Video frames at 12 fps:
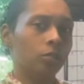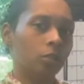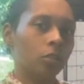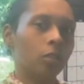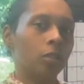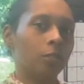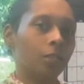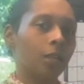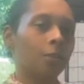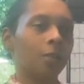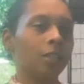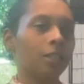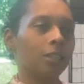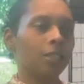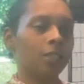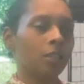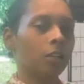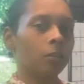You know what I'm saying? Because
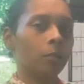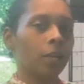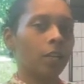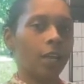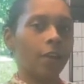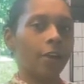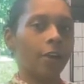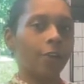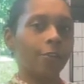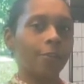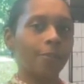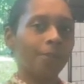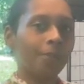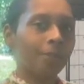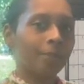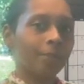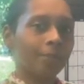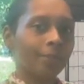it starts my day off.
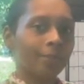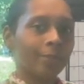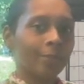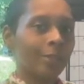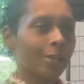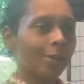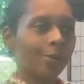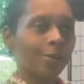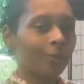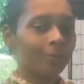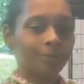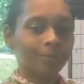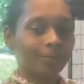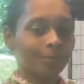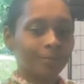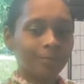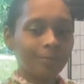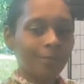So
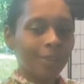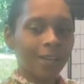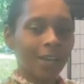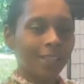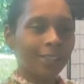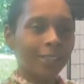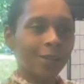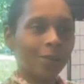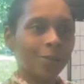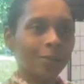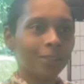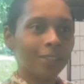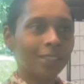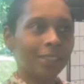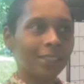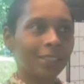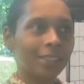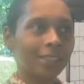I don't
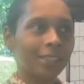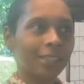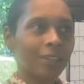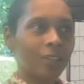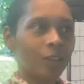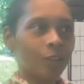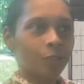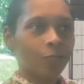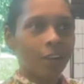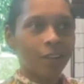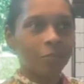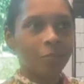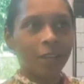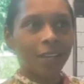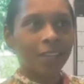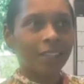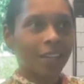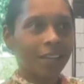
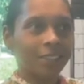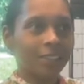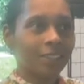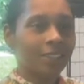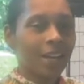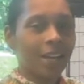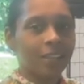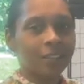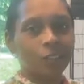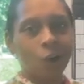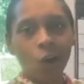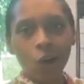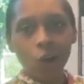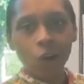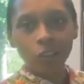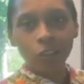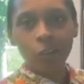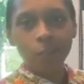recommend like the sad
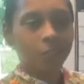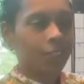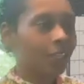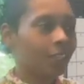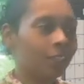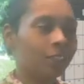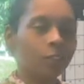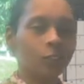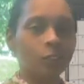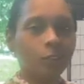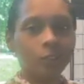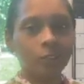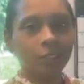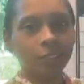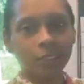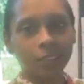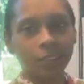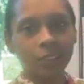songs, you know what I'm saying? Next thing you know, you
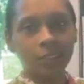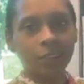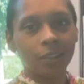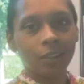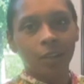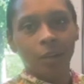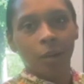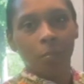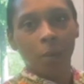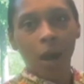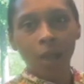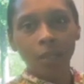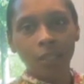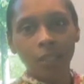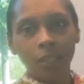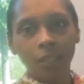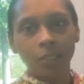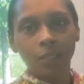listening to
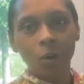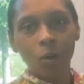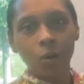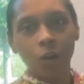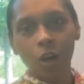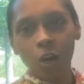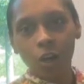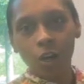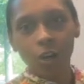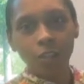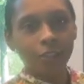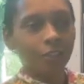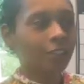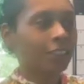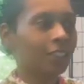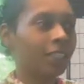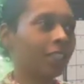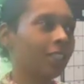Monica, So Gone, or you
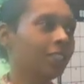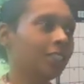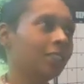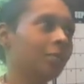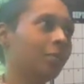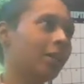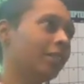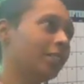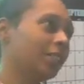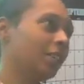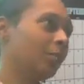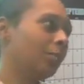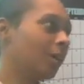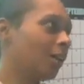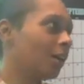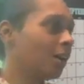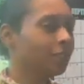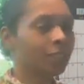sitting here listening to Mary J.
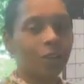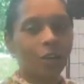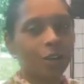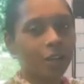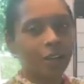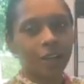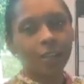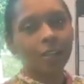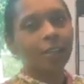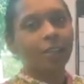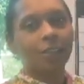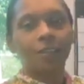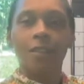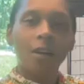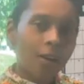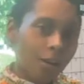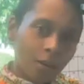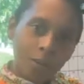Blige and all that.
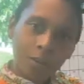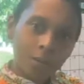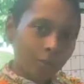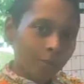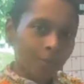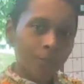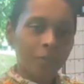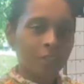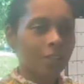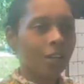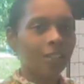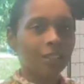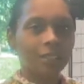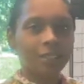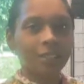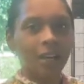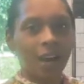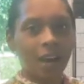No. Start listening
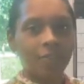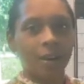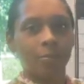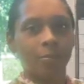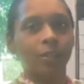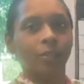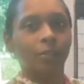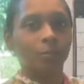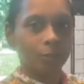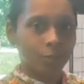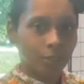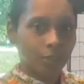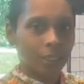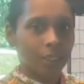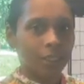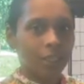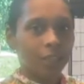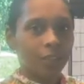to high vibrational music.
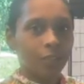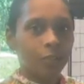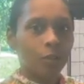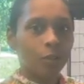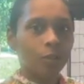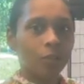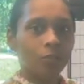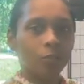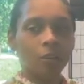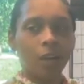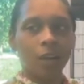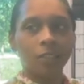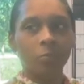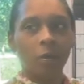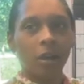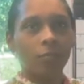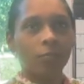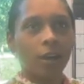You know, if you got
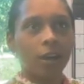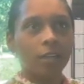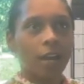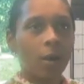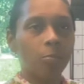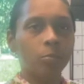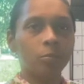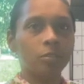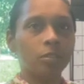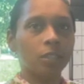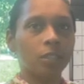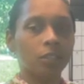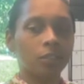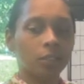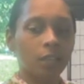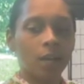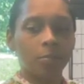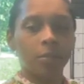Spotify or Apple Music,
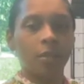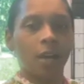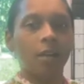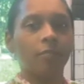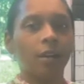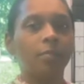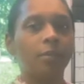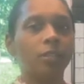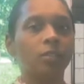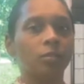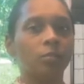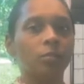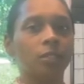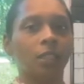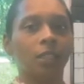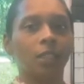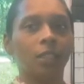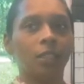type in high vibrational
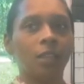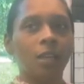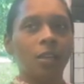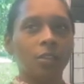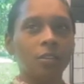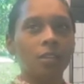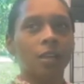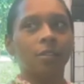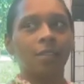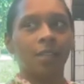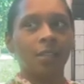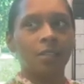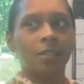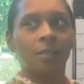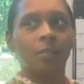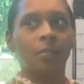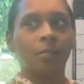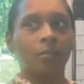music and you'll start to get
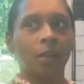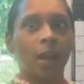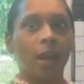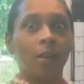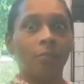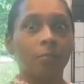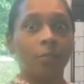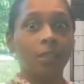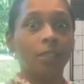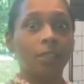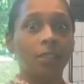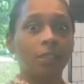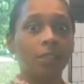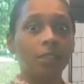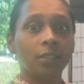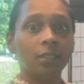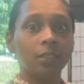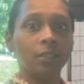some
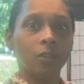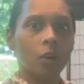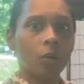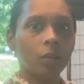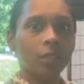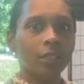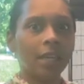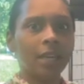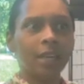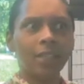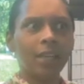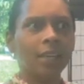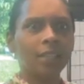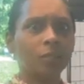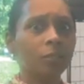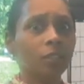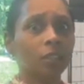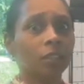affirmations going. They got
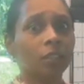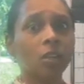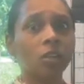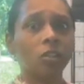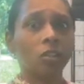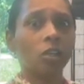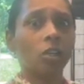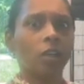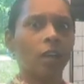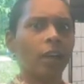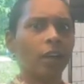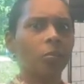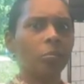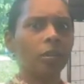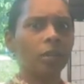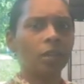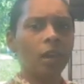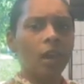some good songs, y'all. Like I could
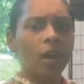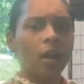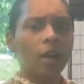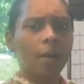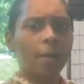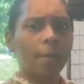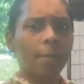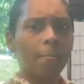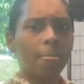put a